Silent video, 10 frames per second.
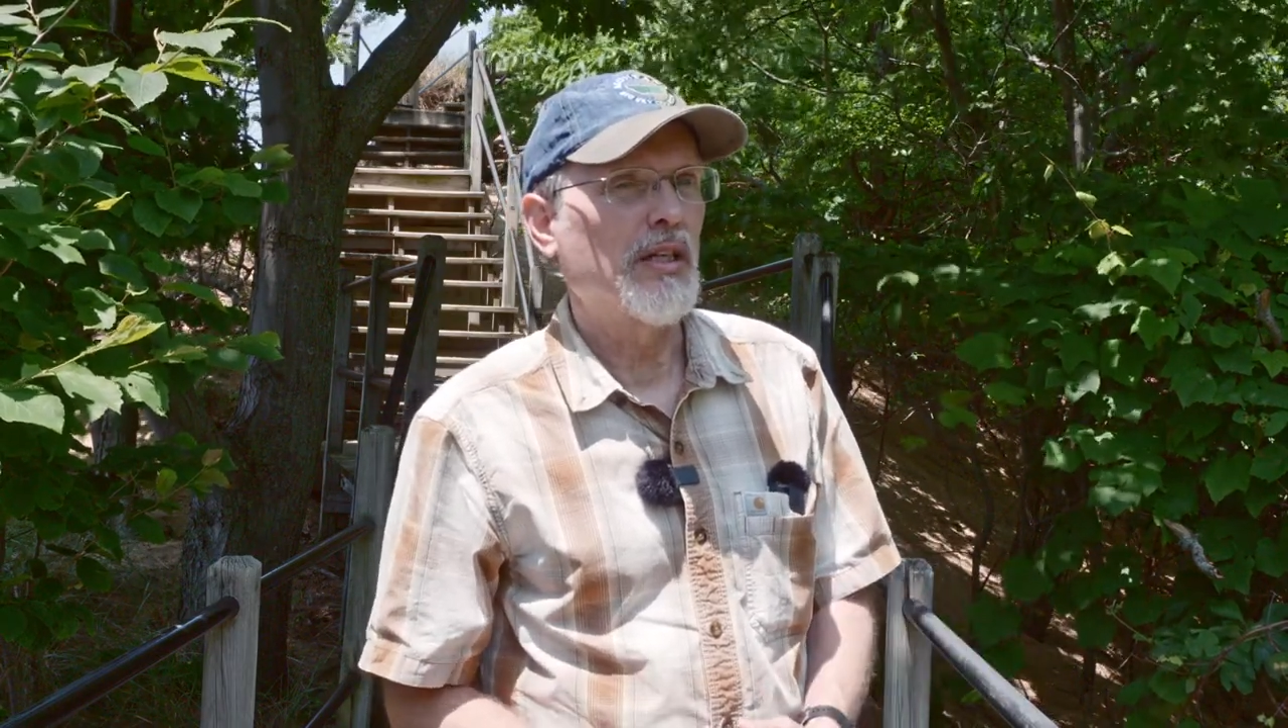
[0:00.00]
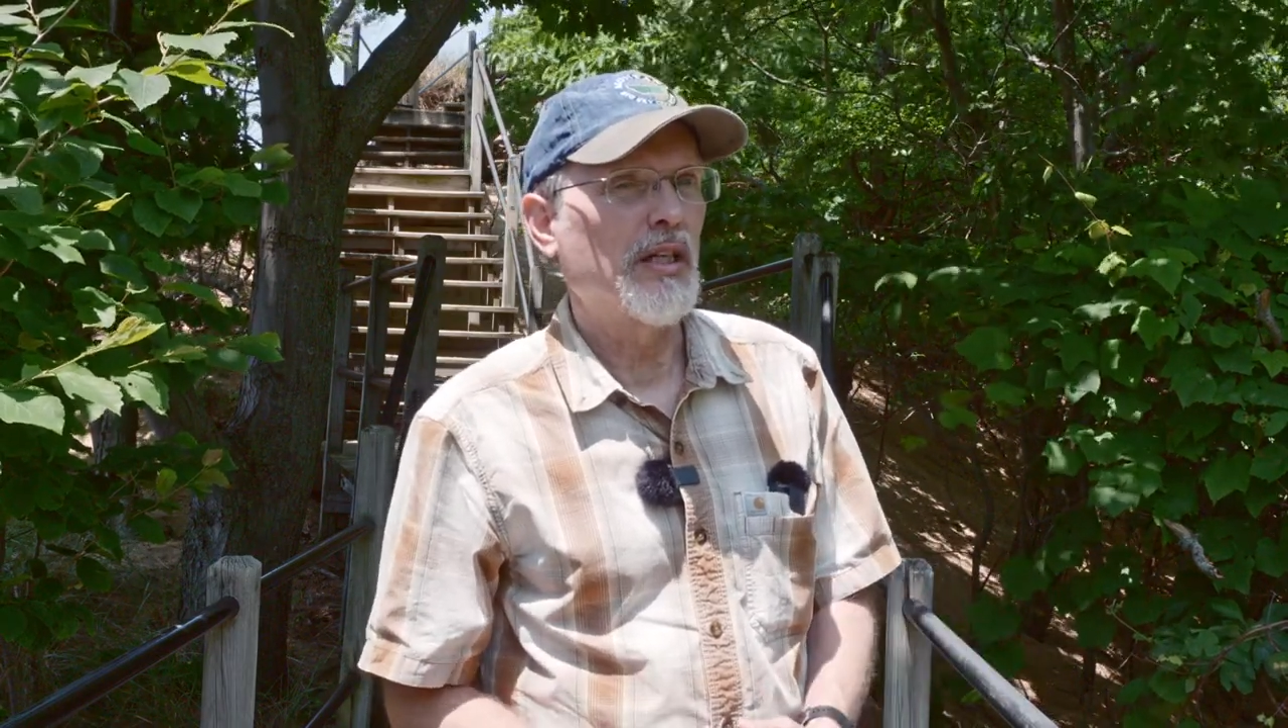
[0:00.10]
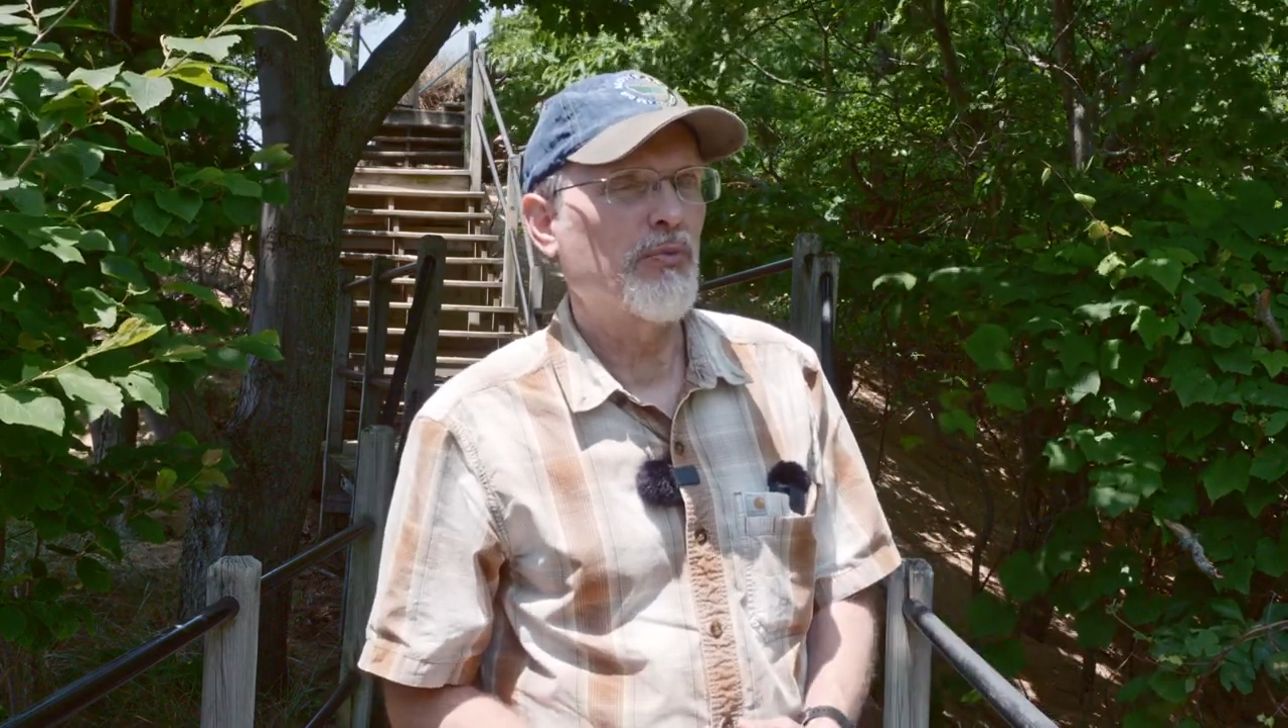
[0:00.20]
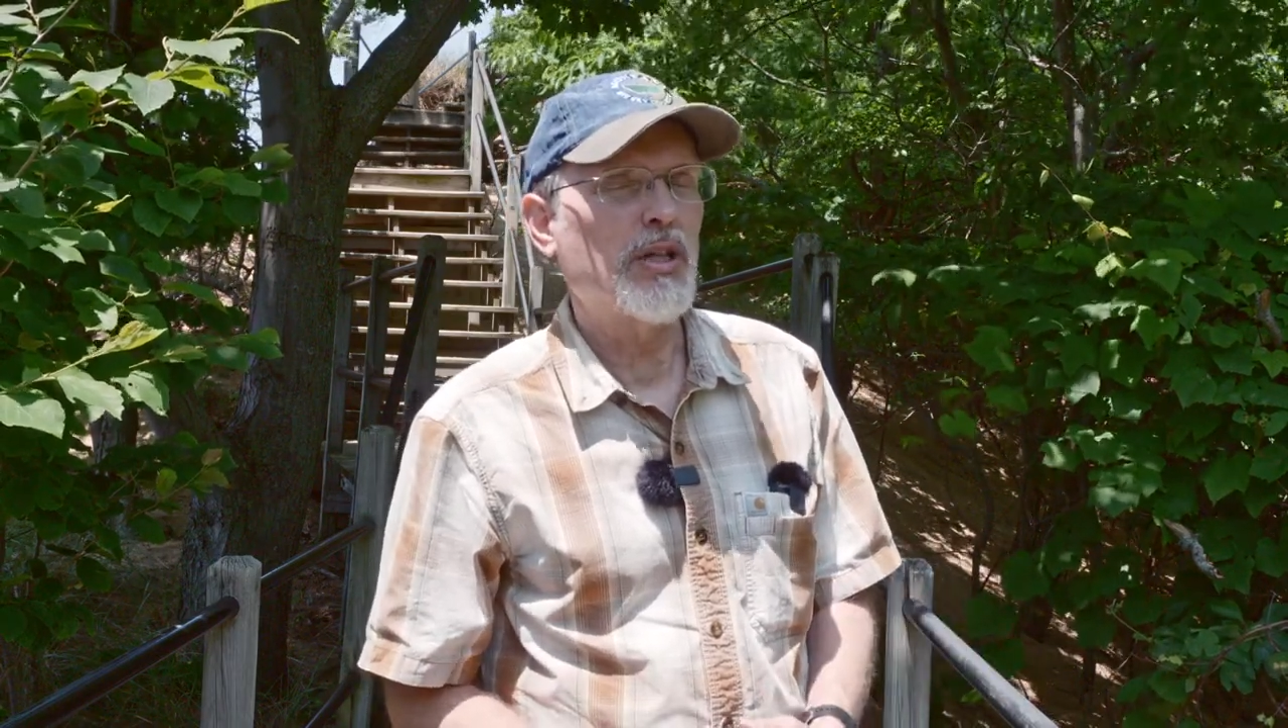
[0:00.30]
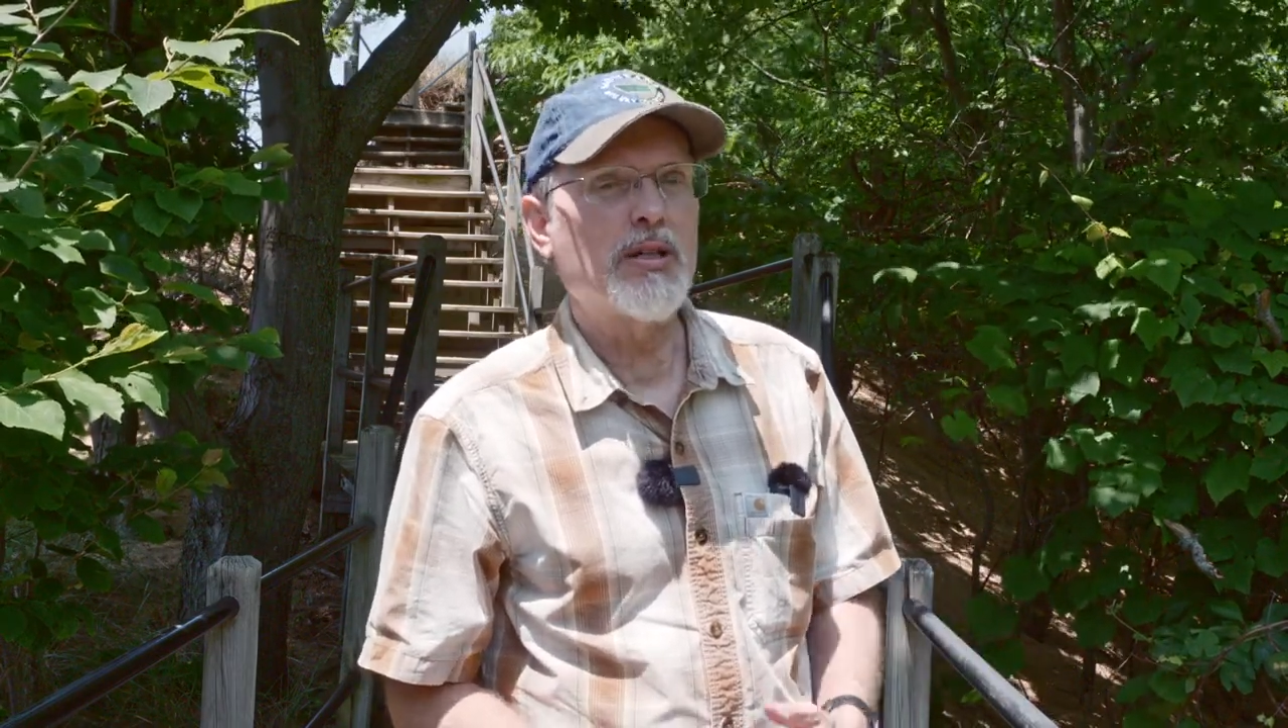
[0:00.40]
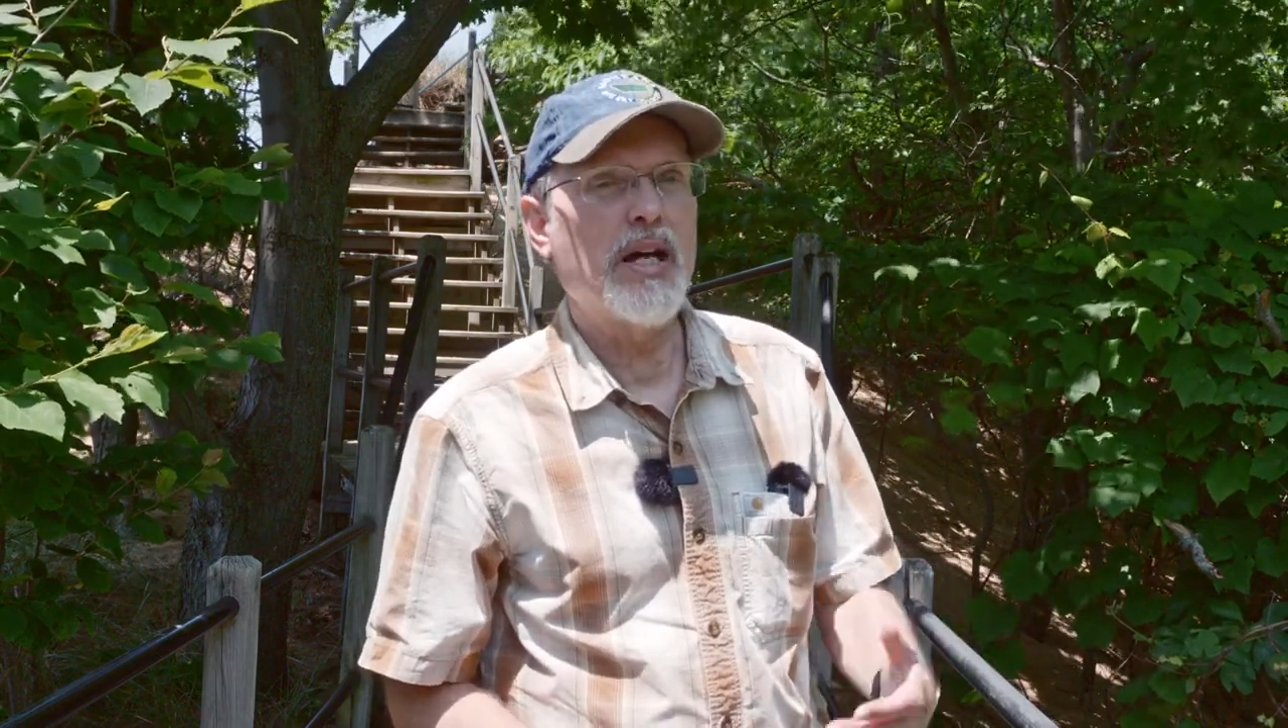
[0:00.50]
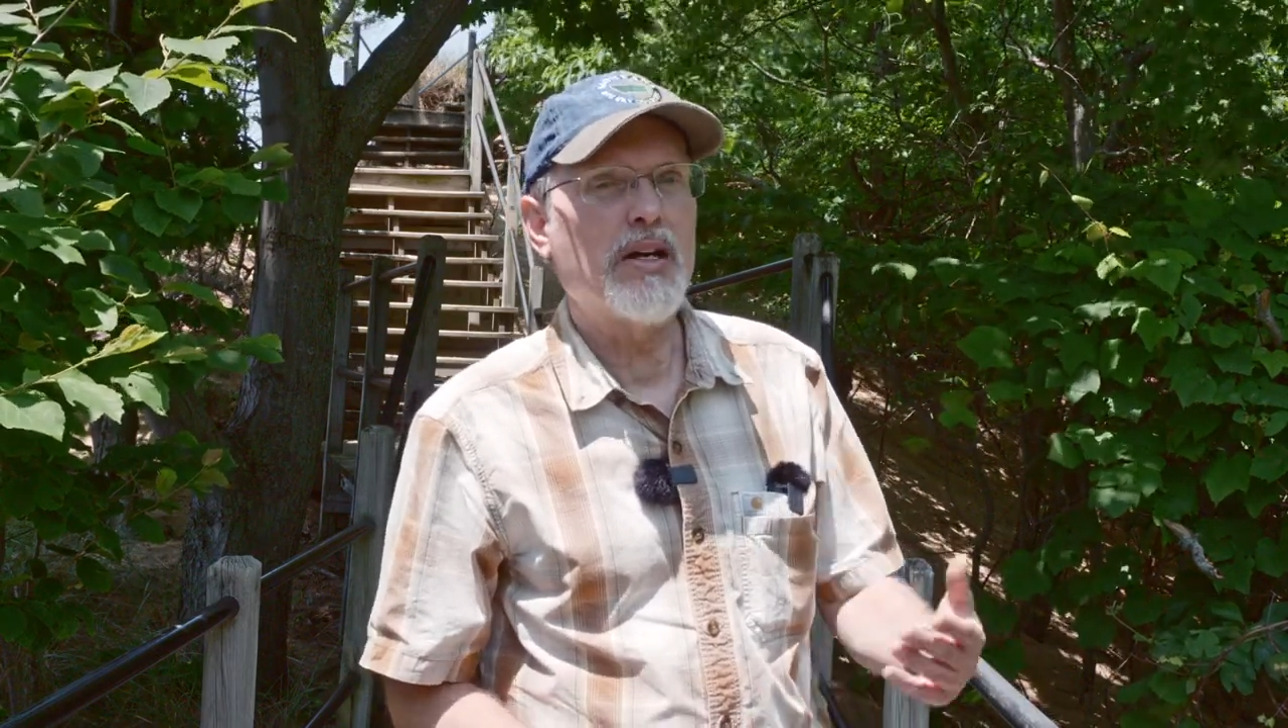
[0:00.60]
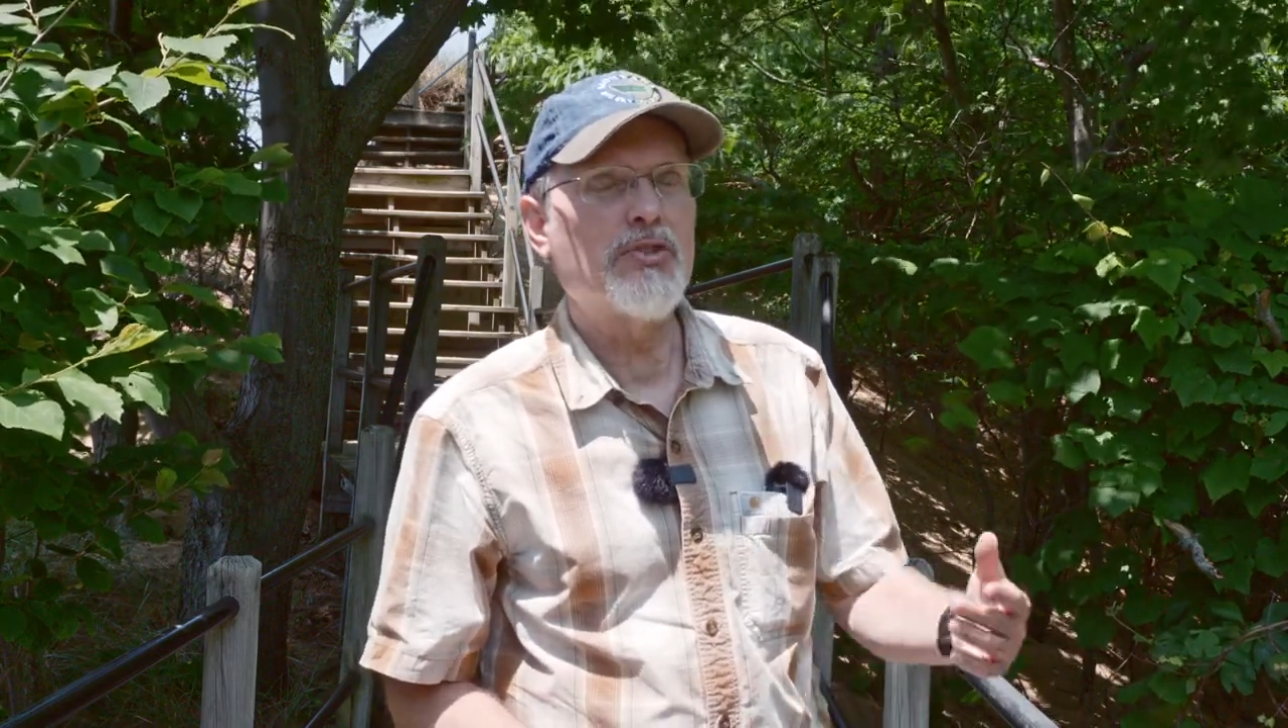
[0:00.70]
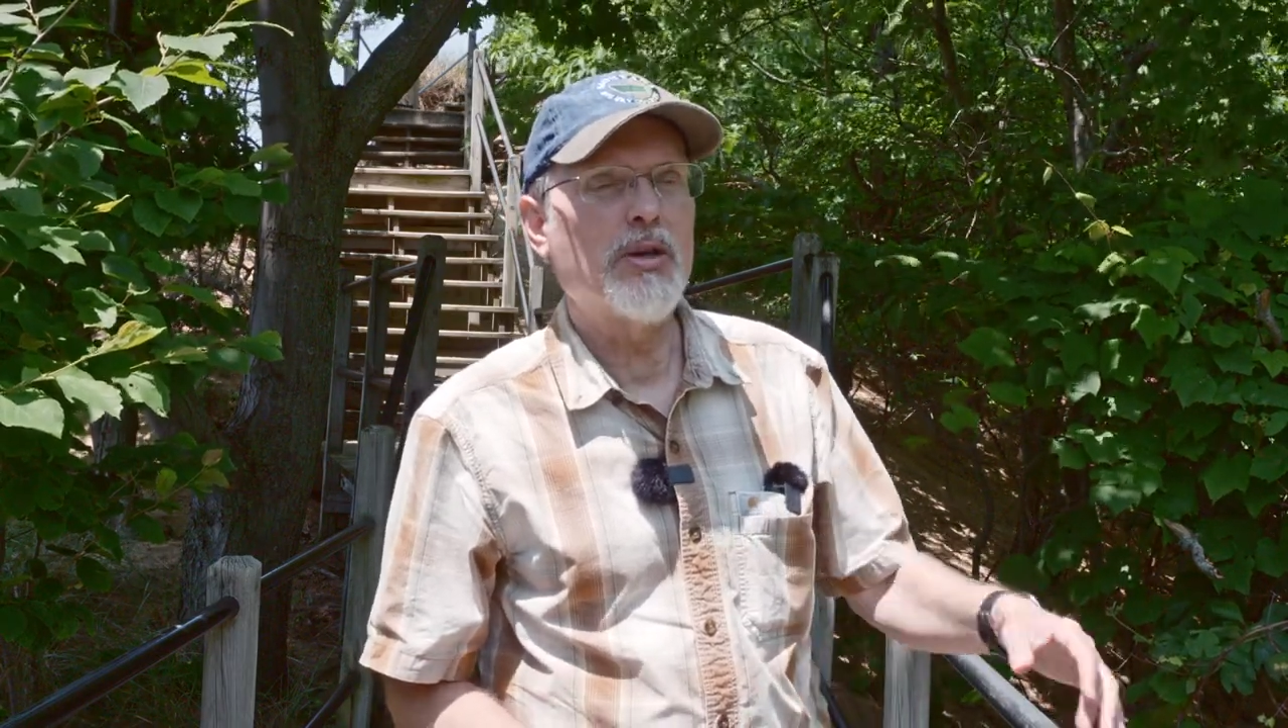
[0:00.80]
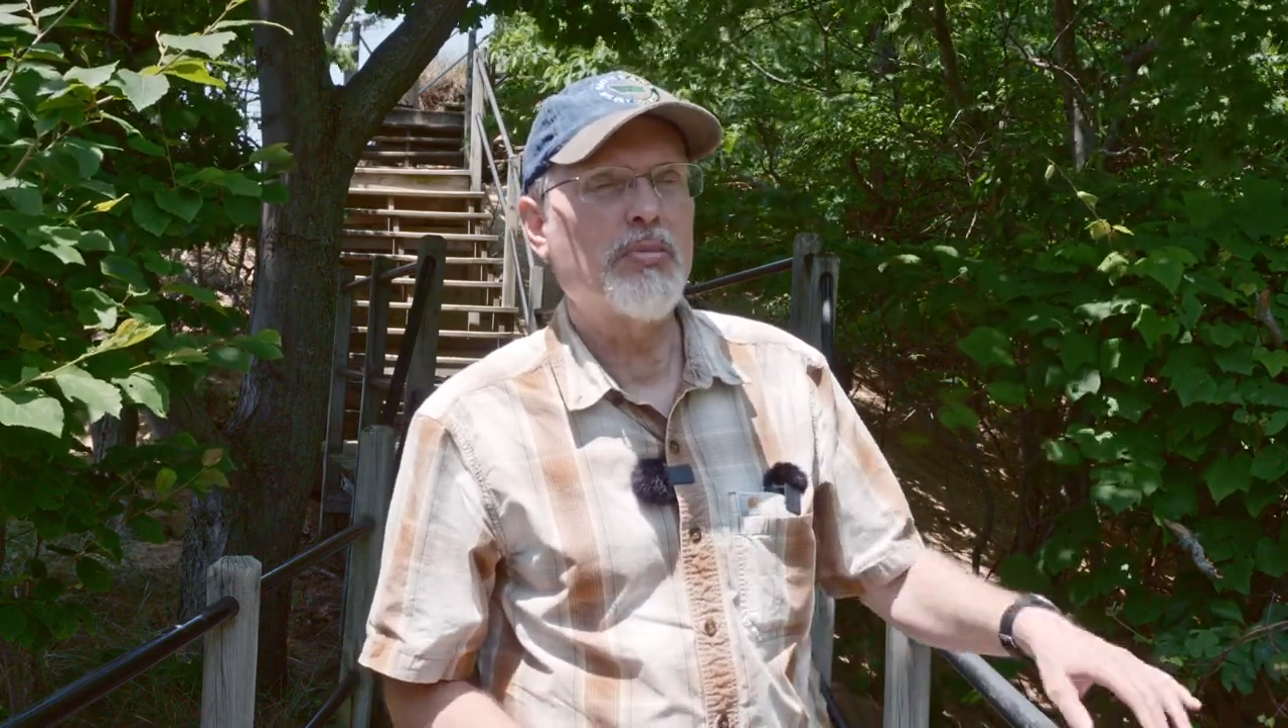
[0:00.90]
If we come out as